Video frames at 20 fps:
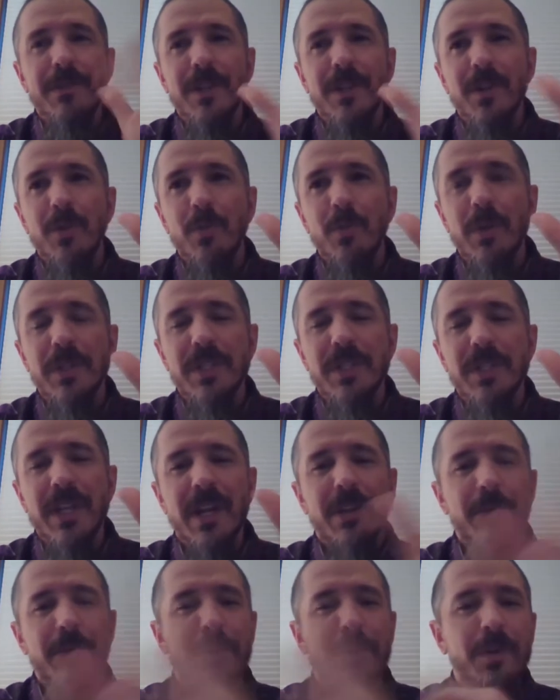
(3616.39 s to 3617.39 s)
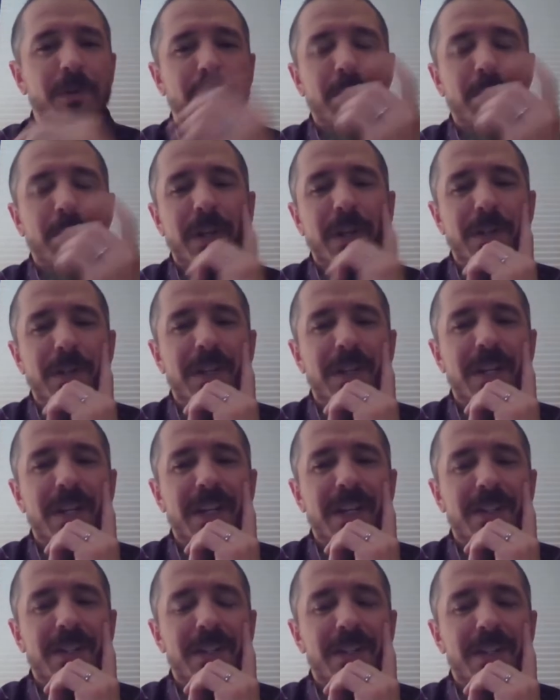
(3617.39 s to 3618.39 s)
you know one side of the road compared to the
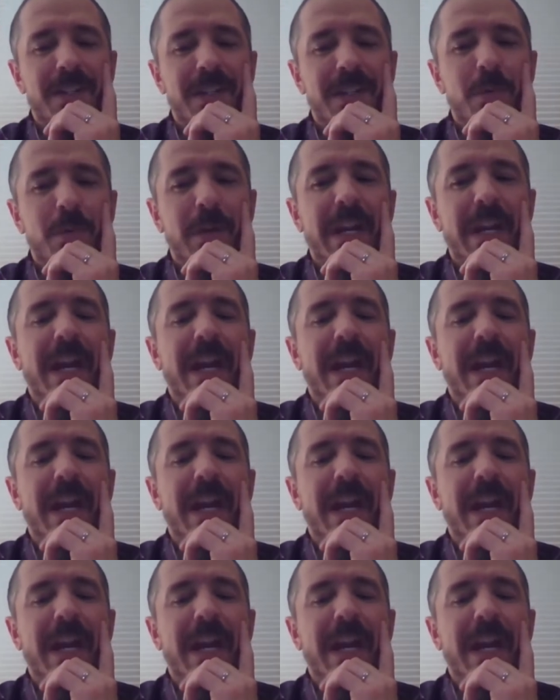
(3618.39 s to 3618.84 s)
next and see what